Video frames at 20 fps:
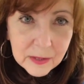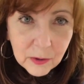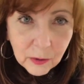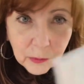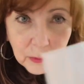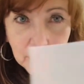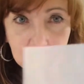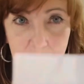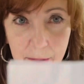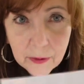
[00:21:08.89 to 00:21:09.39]
or
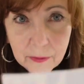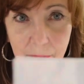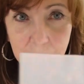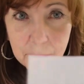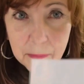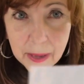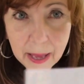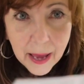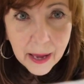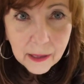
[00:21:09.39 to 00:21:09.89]
write on the
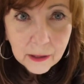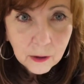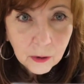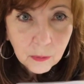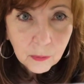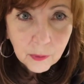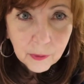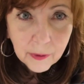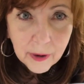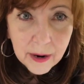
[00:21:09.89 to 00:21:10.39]
back or
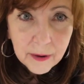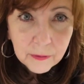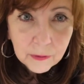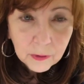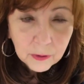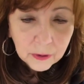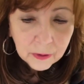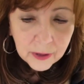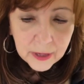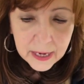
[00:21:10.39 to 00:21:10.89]

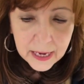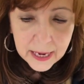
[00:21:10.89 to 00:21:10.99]
wherever